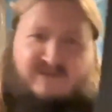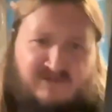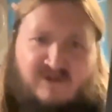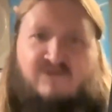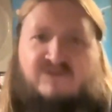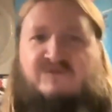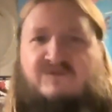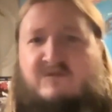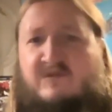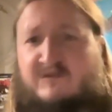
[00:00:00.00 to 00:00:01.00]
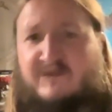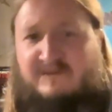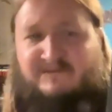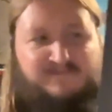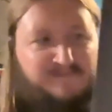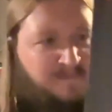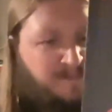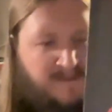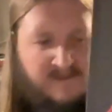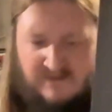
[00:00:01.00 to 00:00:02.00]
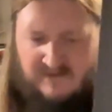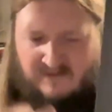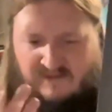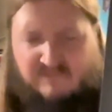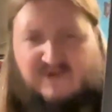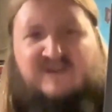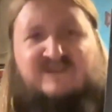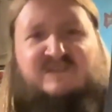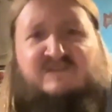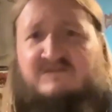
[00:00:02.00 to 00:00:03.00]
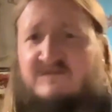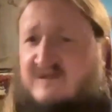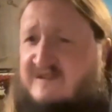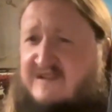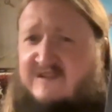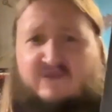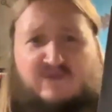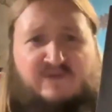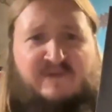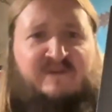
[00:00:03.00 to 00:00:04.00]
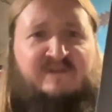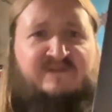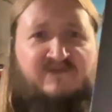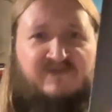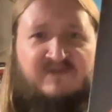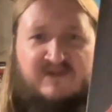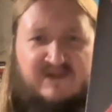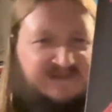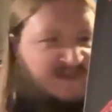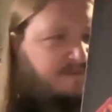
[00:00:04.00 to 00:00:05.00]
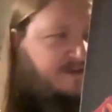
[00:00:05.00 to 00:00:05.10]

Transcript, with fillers: you know which one I'm on about. But let's continue talking about this one. Let's keep